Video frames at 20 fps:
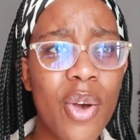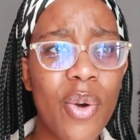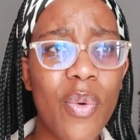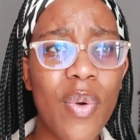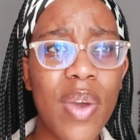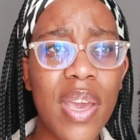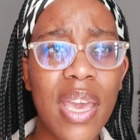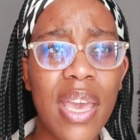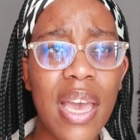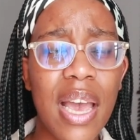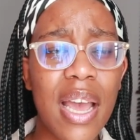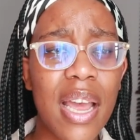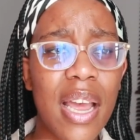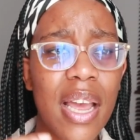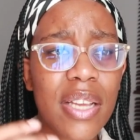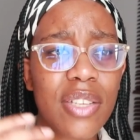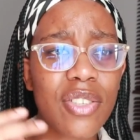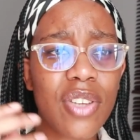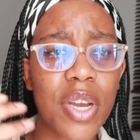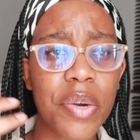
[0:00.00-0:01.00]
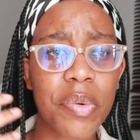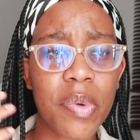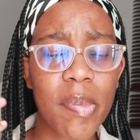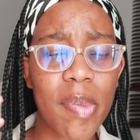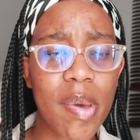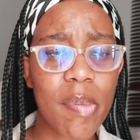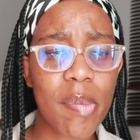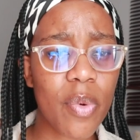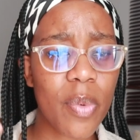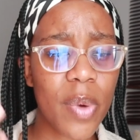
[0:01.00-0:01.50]
Where I
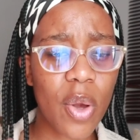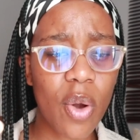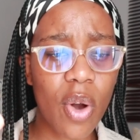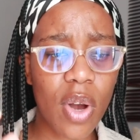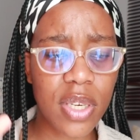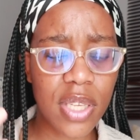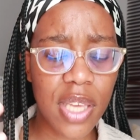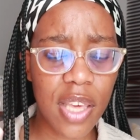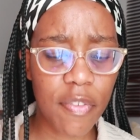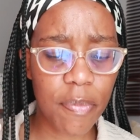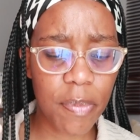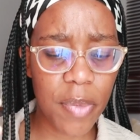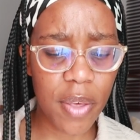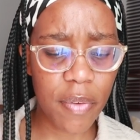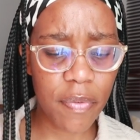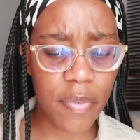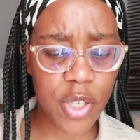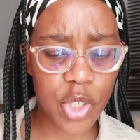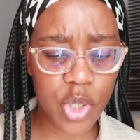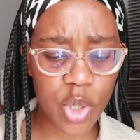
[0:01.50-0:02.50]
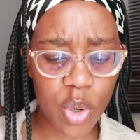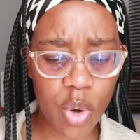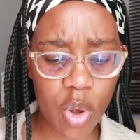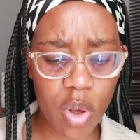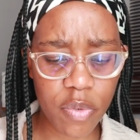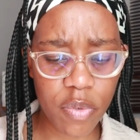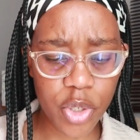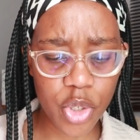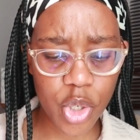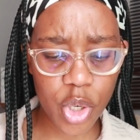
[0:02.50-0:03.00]
remember where God gave me a vision
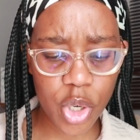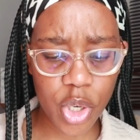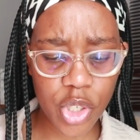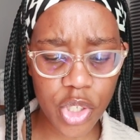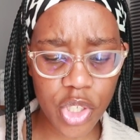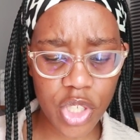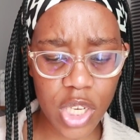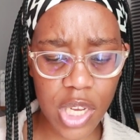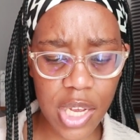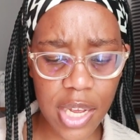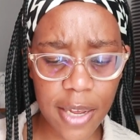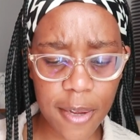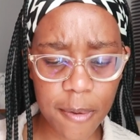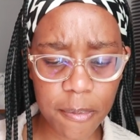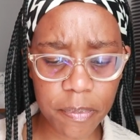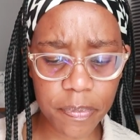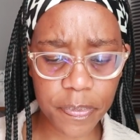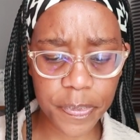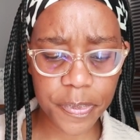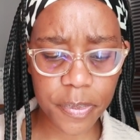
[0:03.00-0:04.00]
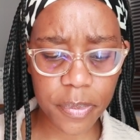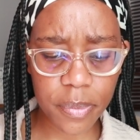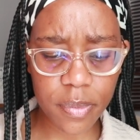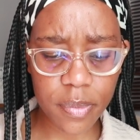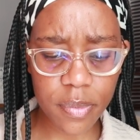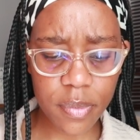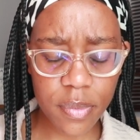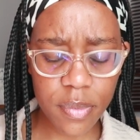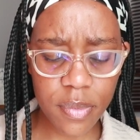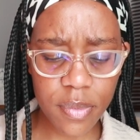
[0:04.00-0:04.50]
of a church
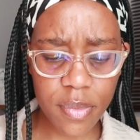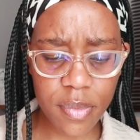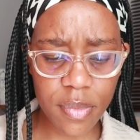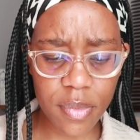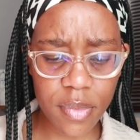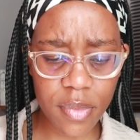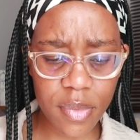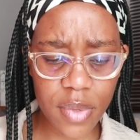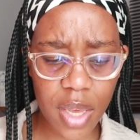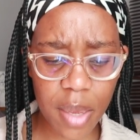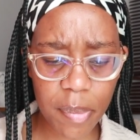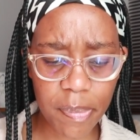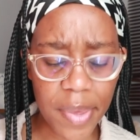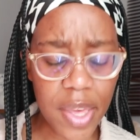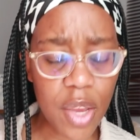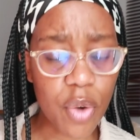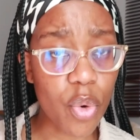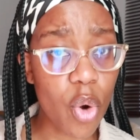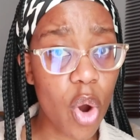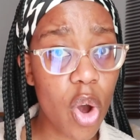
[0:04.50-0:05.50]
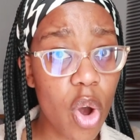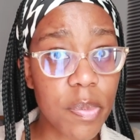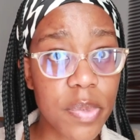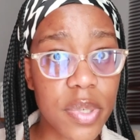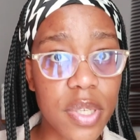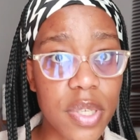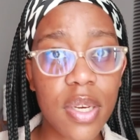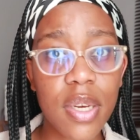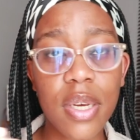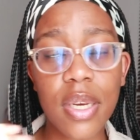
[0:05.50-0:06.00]
being
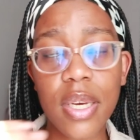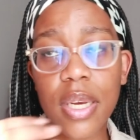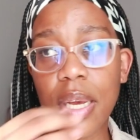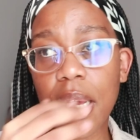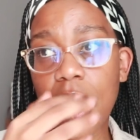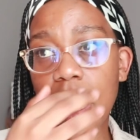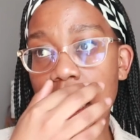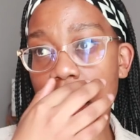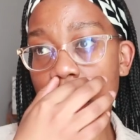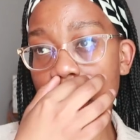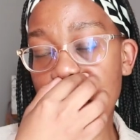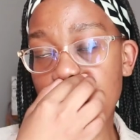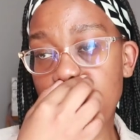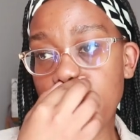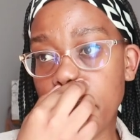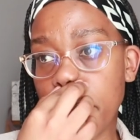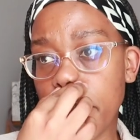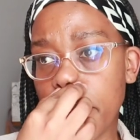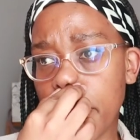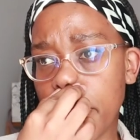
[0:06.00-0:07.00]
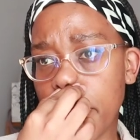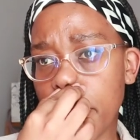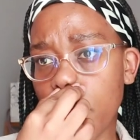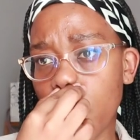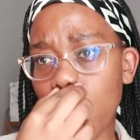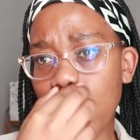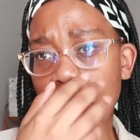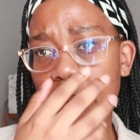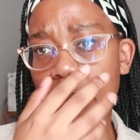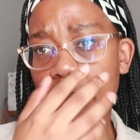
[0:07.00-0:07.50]
robbed.
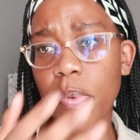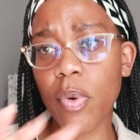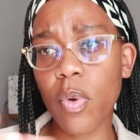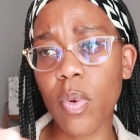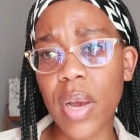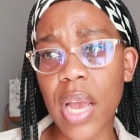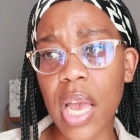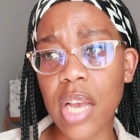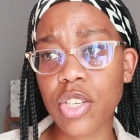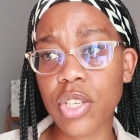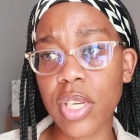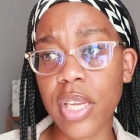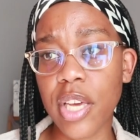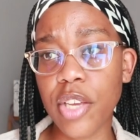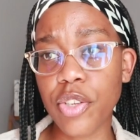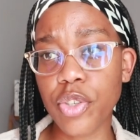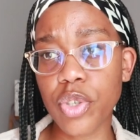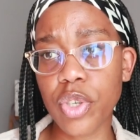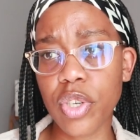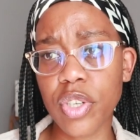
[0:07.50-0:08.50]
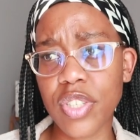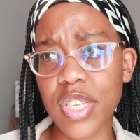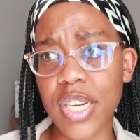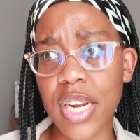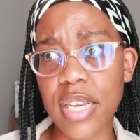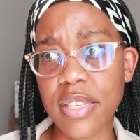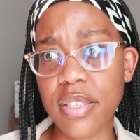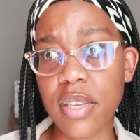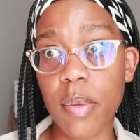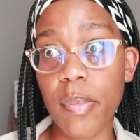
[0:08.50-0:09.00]
Where people were actually in church, and
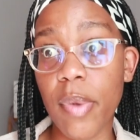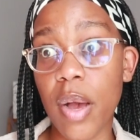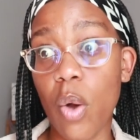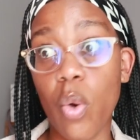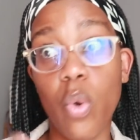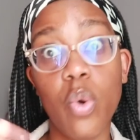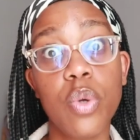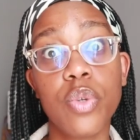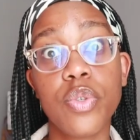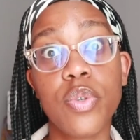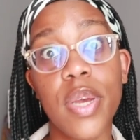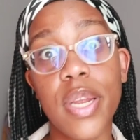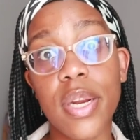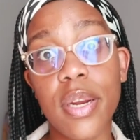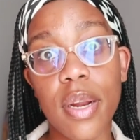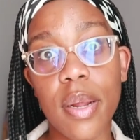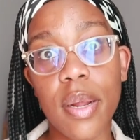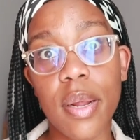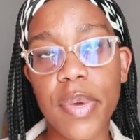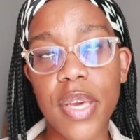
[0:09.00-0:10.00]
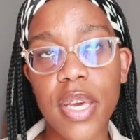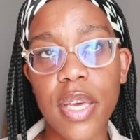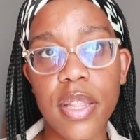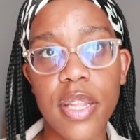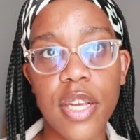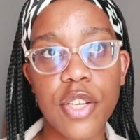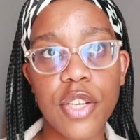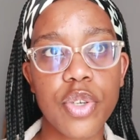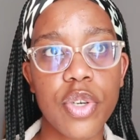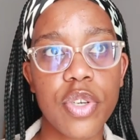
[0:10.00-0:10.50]
I somehow also ended up being in
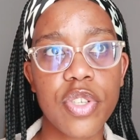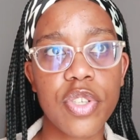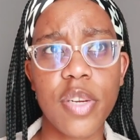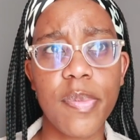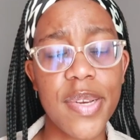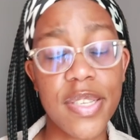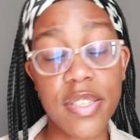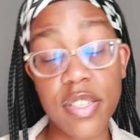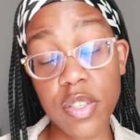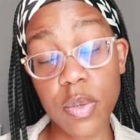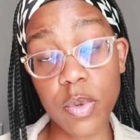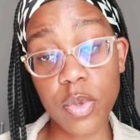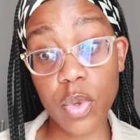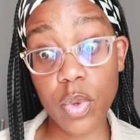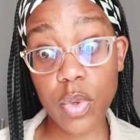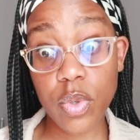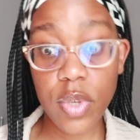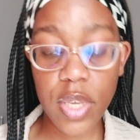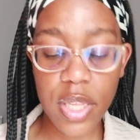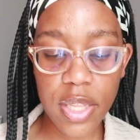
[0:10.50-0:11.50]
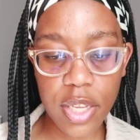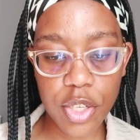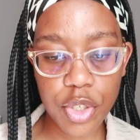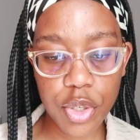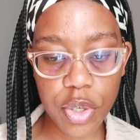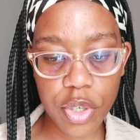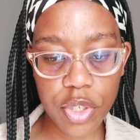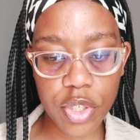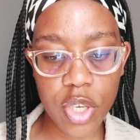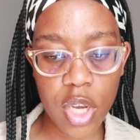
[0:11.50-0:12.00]
that church, and my sister was also in that
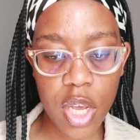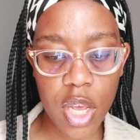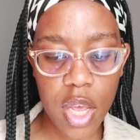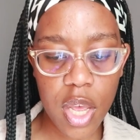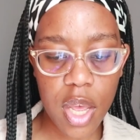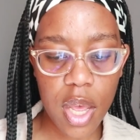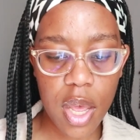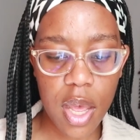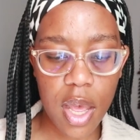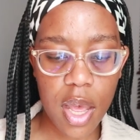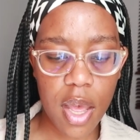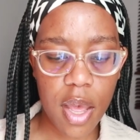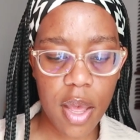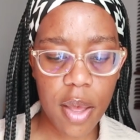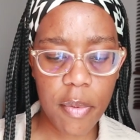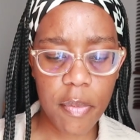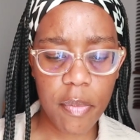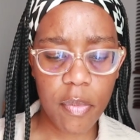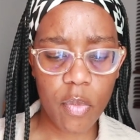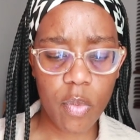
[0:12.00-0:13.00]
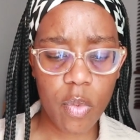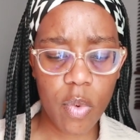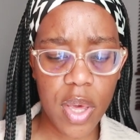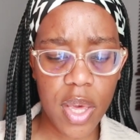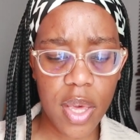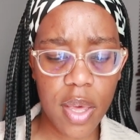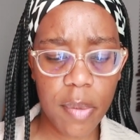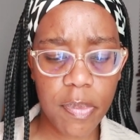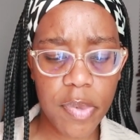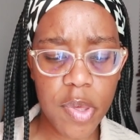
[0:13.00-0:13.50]
church,
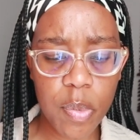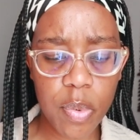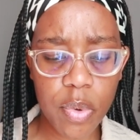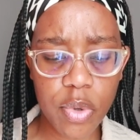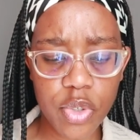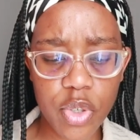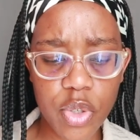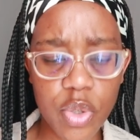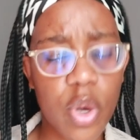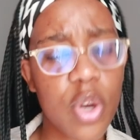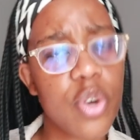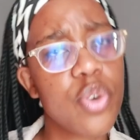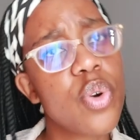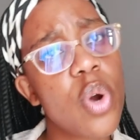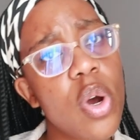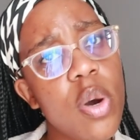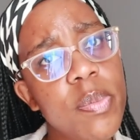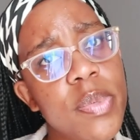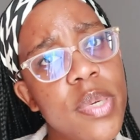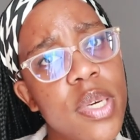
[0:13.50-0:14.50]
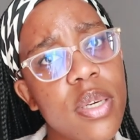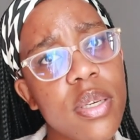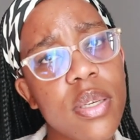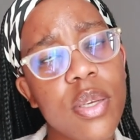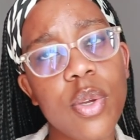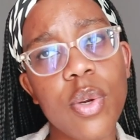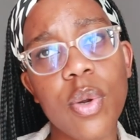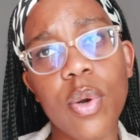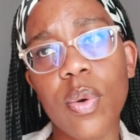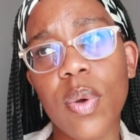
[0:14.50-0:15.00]
where people just got robbed,
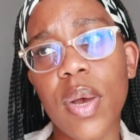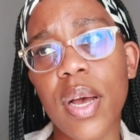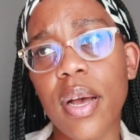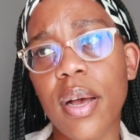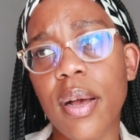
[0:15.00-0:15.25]
you know.